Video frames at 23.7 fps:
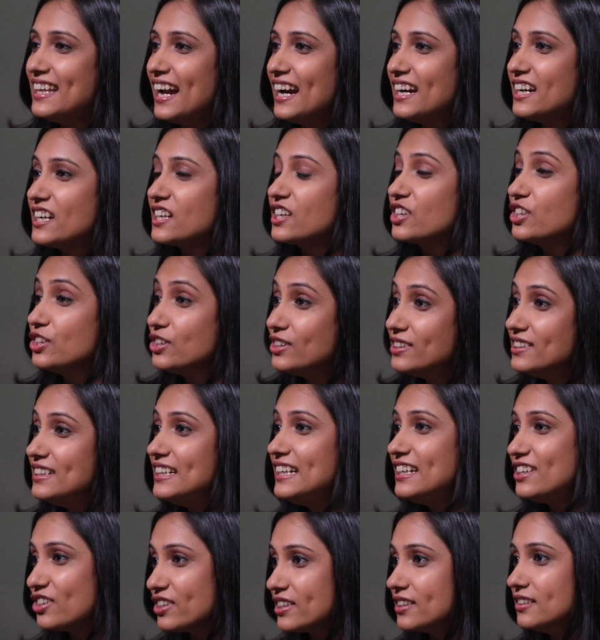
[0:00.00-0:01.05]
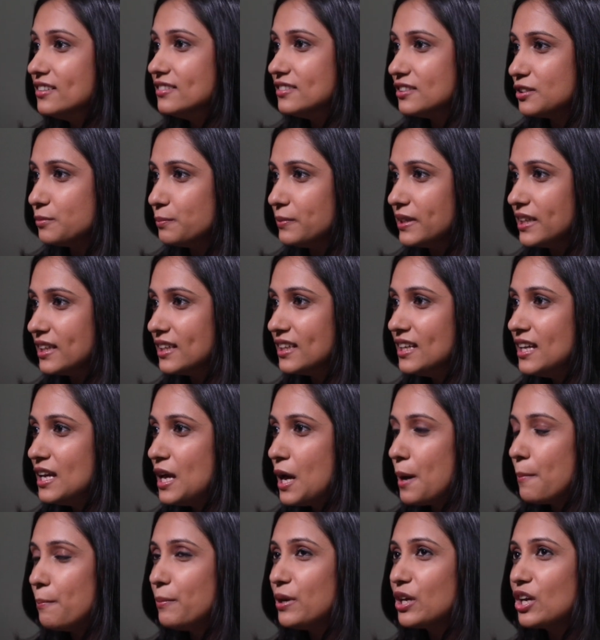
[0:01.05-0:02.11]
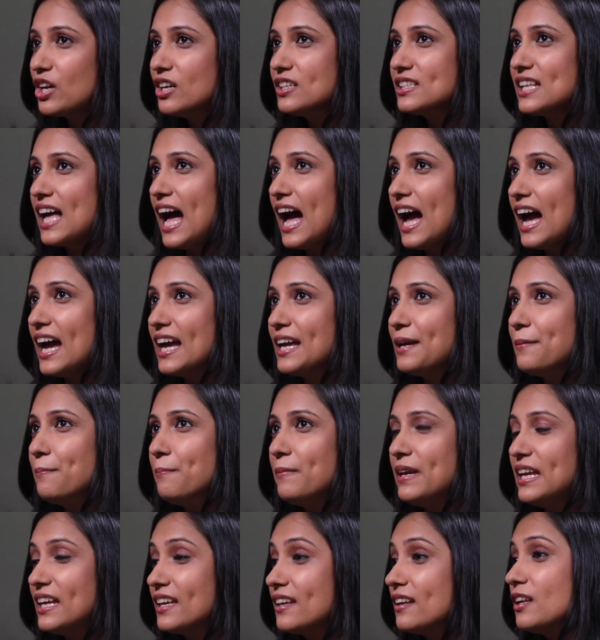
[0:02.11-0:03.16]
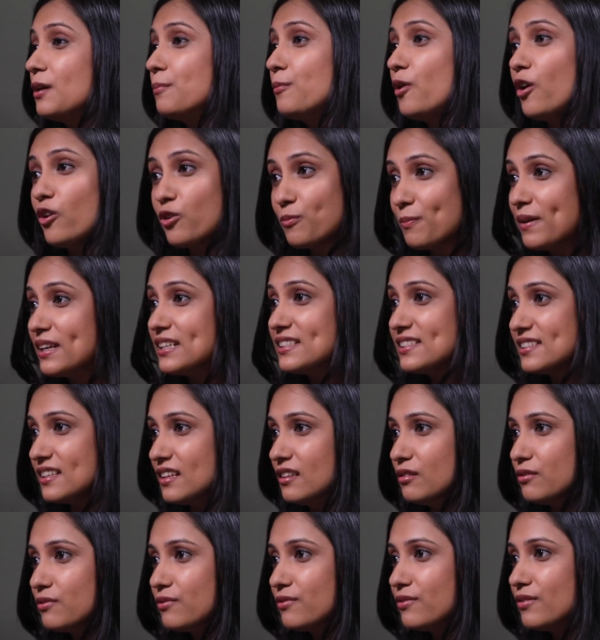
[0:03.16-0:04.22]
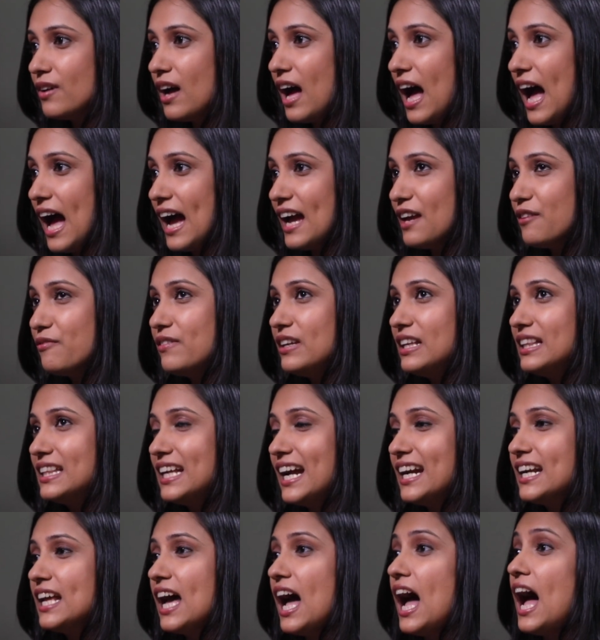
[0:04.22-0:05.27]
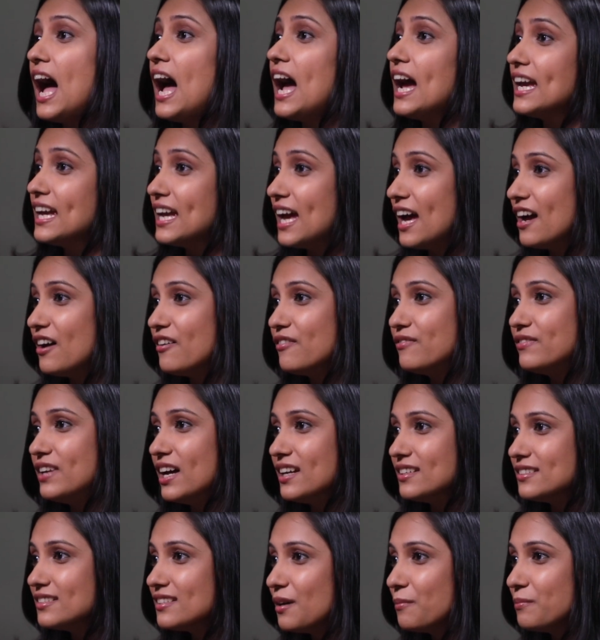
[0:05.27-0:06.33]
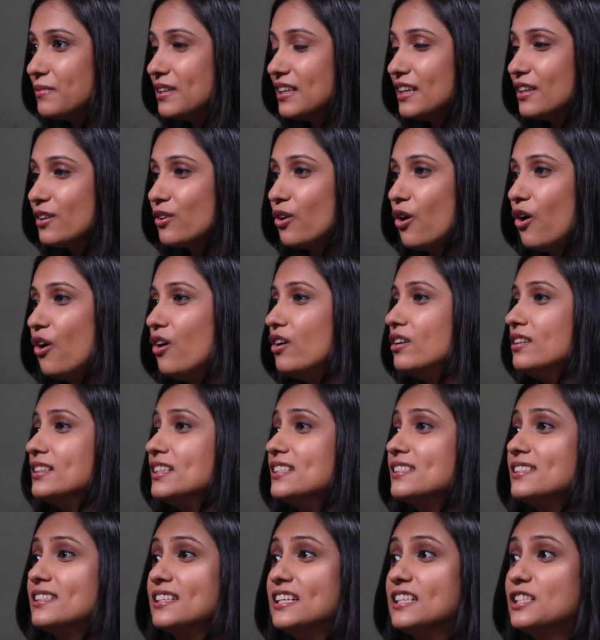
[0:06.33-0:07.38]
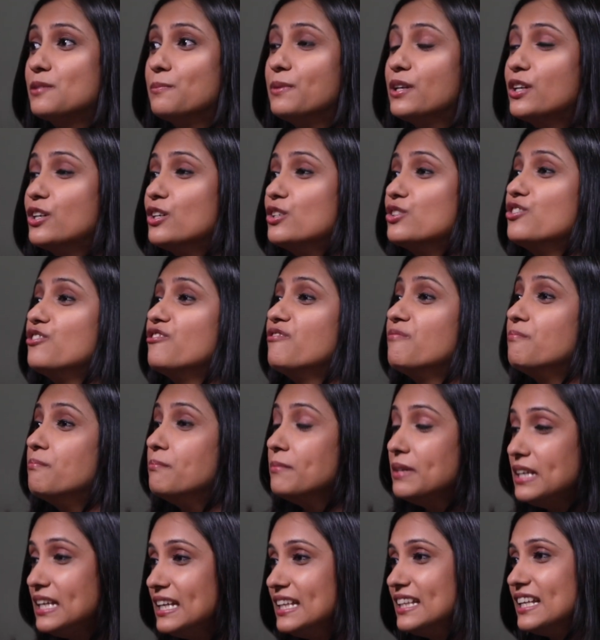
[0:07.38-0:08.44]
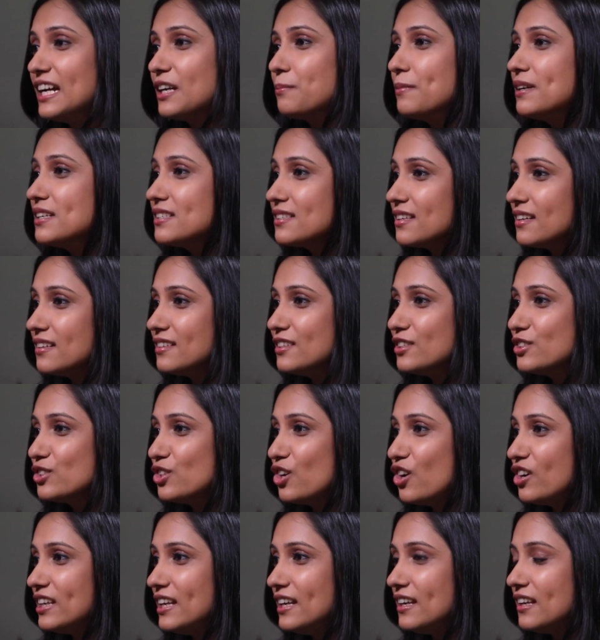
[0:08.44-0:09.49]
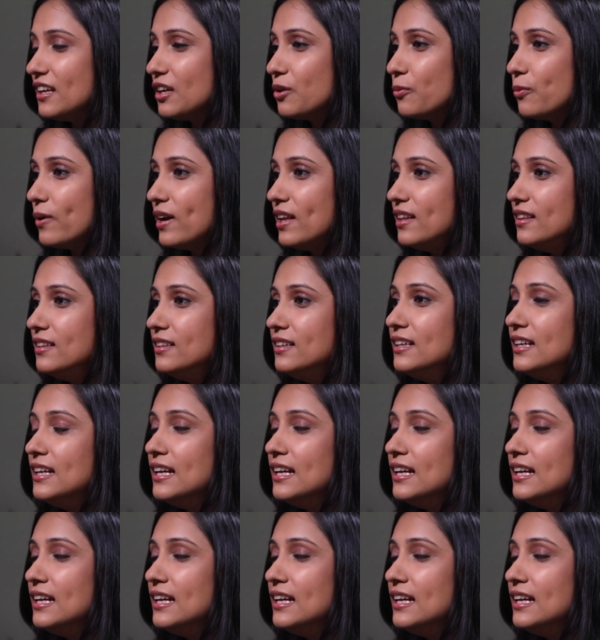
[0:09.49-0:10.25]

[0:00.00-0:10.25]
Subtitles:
that really triggers me because I make it about myself. I feel that I have done something wrong. It's because of me that my son is not eating well.